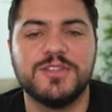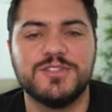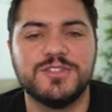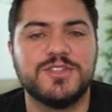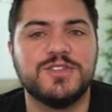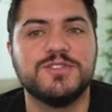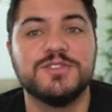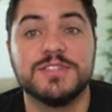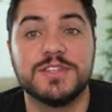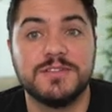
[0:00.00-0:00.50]

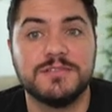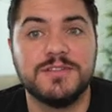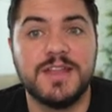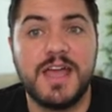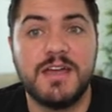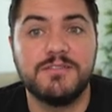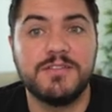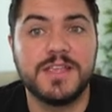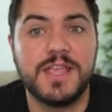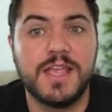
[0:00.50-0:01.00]
choose and
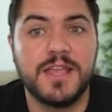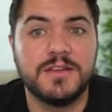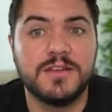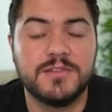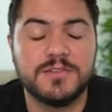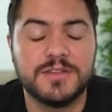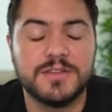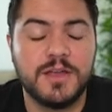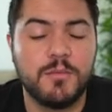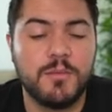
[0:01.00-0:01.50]
navigate
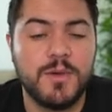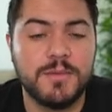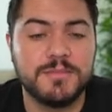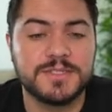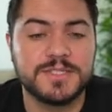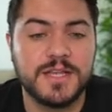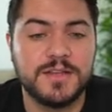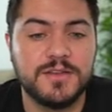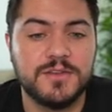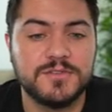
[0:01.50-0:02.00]
on that
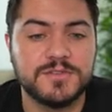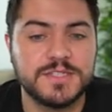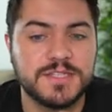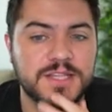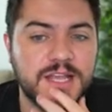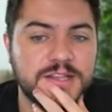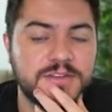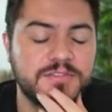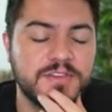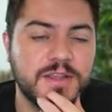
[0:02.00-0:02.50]
website using
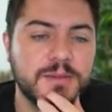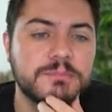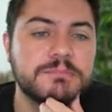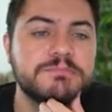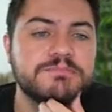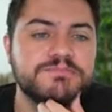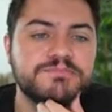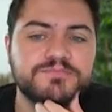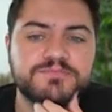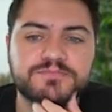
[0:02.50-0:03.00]
that thing.
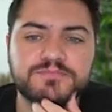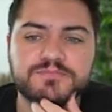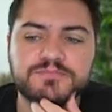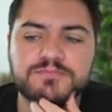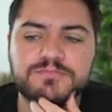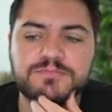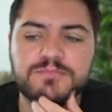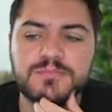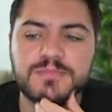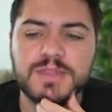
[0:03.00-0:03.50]

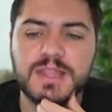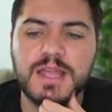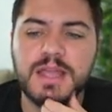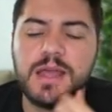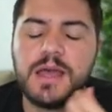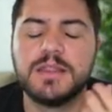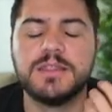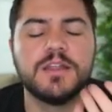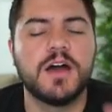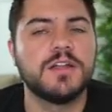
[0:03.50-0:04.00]

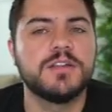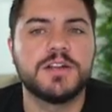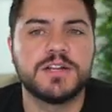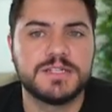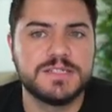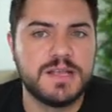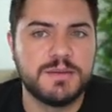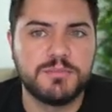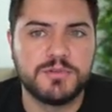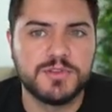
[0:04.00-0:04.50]
Another
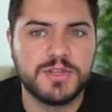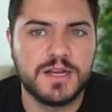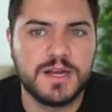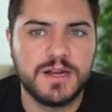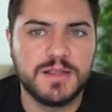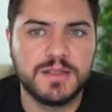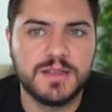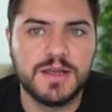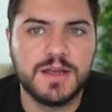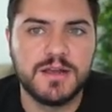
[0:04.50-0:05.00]
example that I
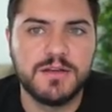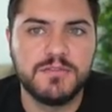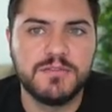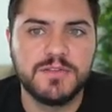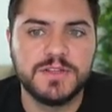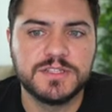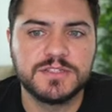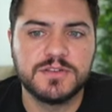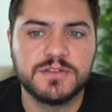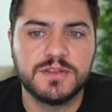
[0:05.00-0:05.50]
love
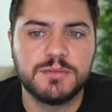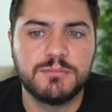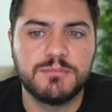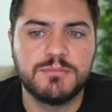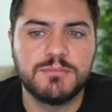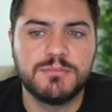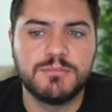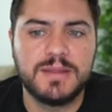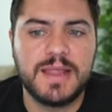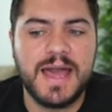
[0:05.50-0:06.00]
is on the
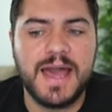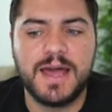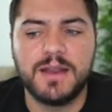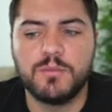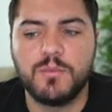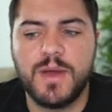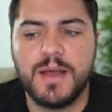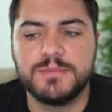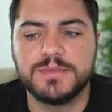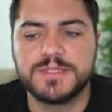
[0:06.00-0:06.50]
Plaid
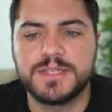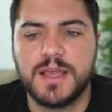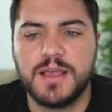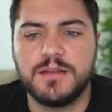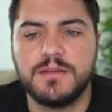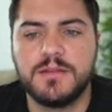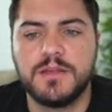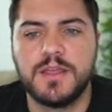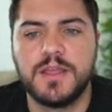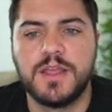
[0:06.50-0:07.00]
website.
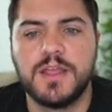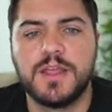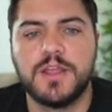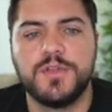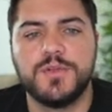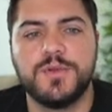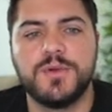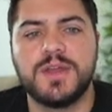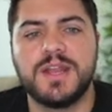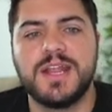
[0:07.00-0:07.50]

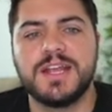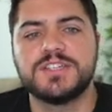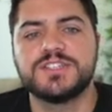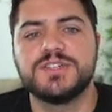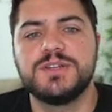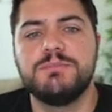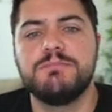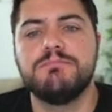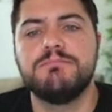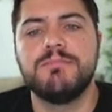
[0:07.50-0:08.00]
You can
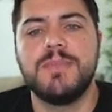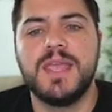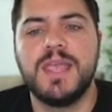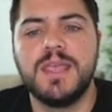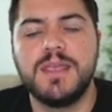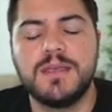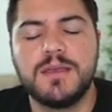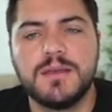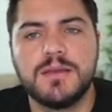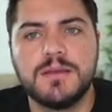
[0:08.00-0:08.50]
actually
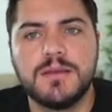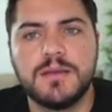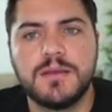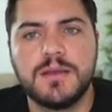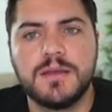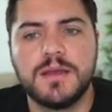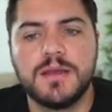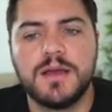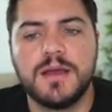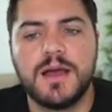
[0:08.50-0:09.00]
make
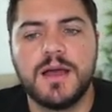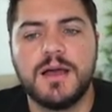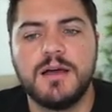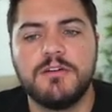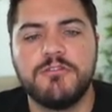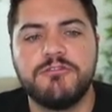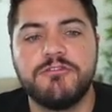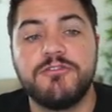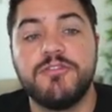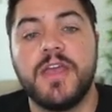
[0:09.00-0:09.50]
a uh,
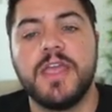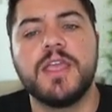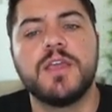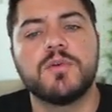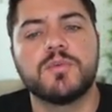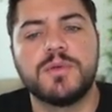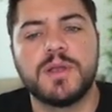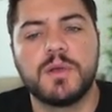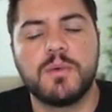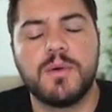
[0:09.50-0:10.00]

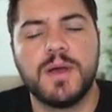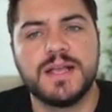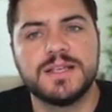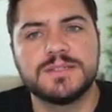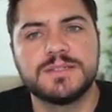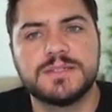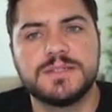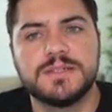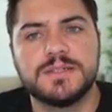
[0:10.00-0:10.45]
fake request,